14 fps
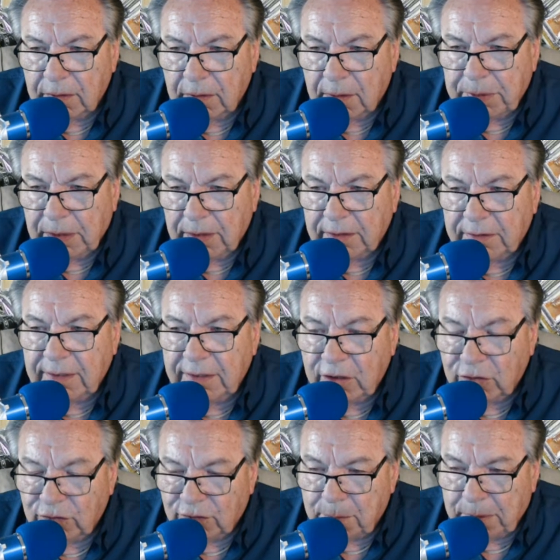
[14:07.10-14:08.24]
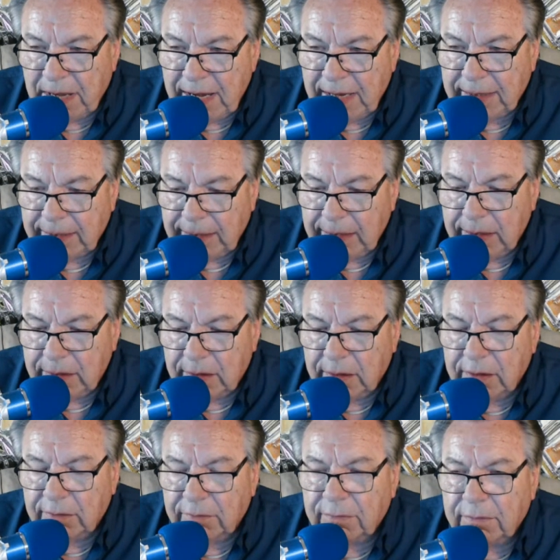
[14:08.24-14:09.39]
ability to use a blank end
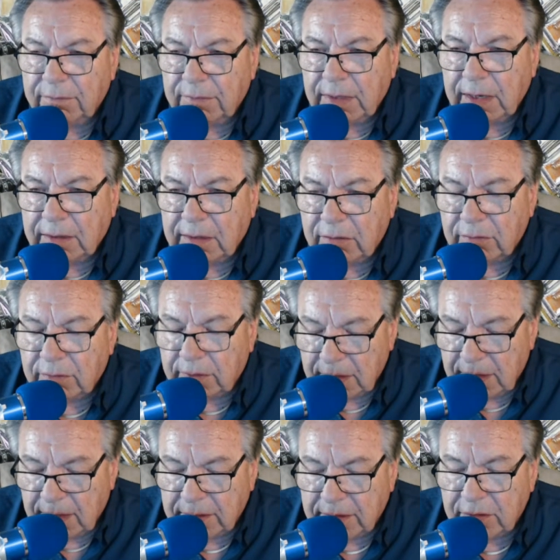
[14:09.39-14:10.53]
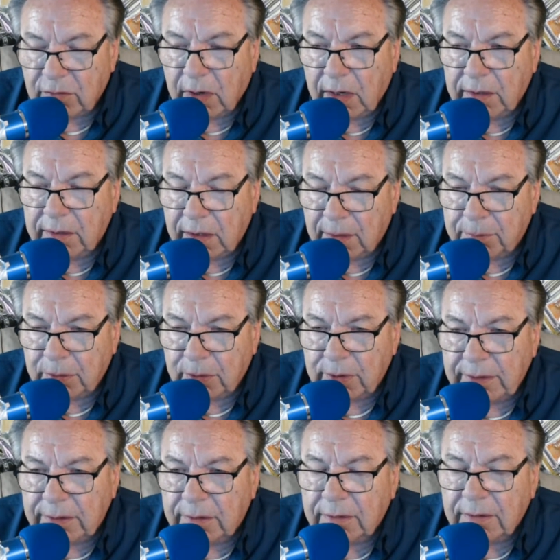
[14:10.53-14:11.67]
of the connecting rod, the upper
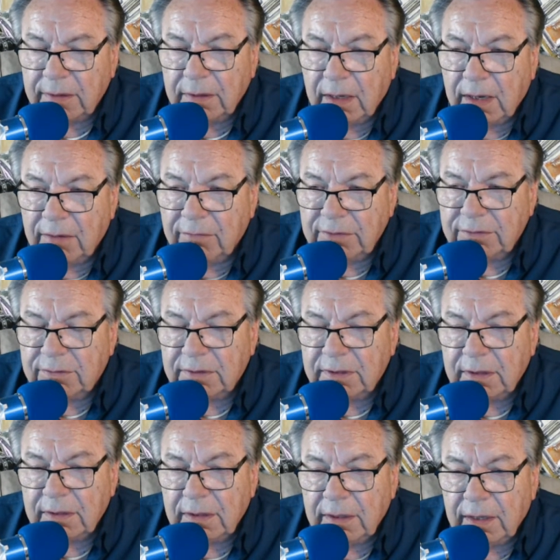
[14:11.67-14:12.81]
end, obviously.